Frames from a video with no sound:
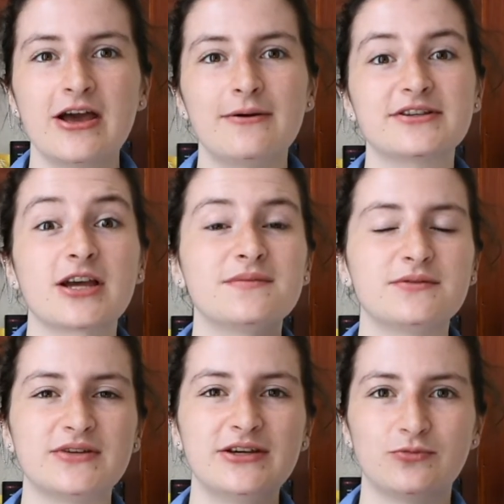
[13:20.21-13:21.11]
which comes
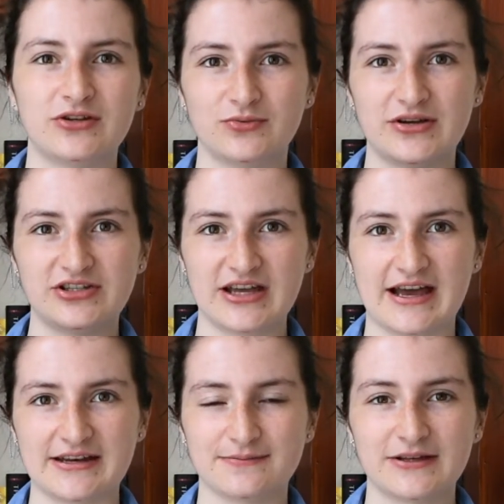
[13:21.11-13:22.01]
between Windwitch
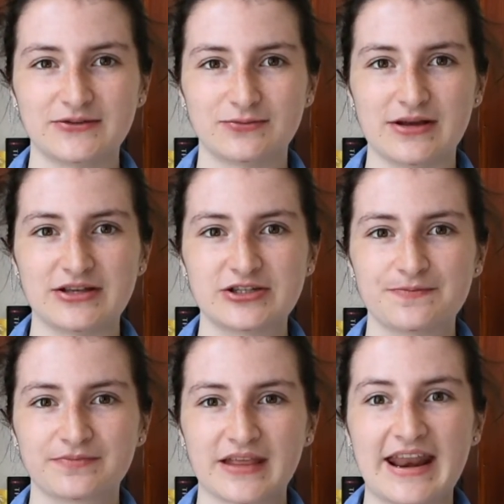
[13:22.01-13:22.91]
and Bloodwitch
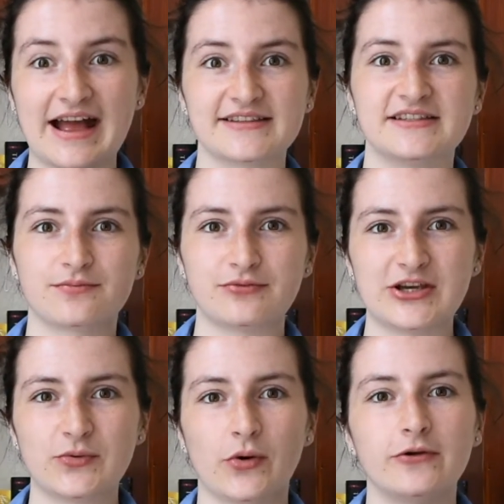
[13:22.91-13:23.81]
and acts as a
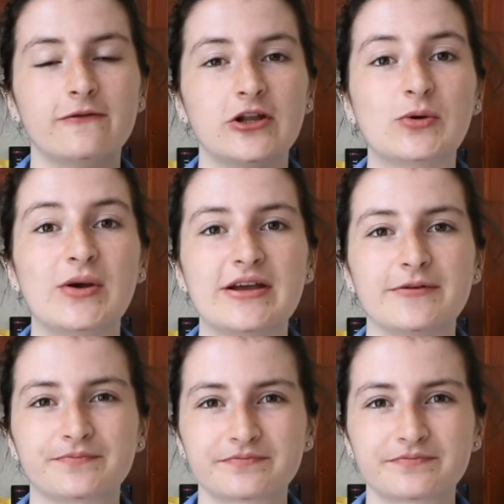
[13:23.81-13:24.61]
prequel following